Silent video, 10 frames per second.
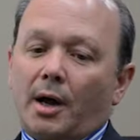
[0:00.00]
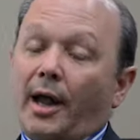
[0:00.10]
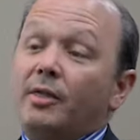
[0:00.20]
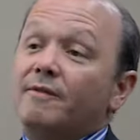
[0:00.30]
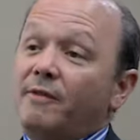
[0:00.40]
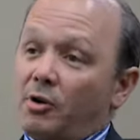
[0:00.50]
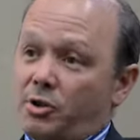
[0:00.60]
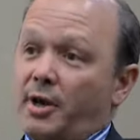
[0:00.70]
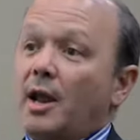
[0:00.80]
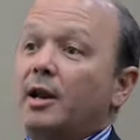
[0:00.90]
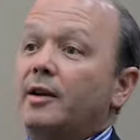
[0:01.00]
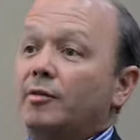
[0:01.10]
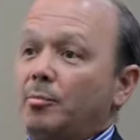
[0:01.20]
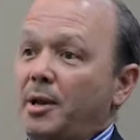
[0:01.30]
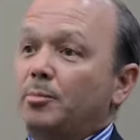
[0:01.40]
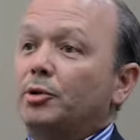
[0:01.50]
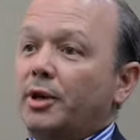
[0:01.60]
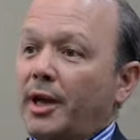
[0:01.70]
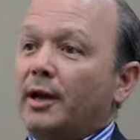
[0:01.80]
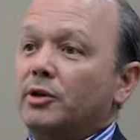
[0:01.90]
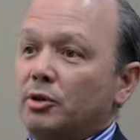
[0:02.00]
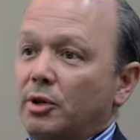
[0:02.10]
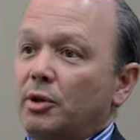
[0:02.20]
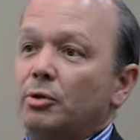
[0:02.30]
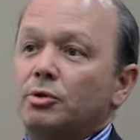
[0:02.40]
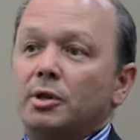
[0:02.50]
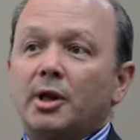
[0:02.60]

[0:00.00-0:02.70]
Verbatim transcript: and the functionality for people to actually use.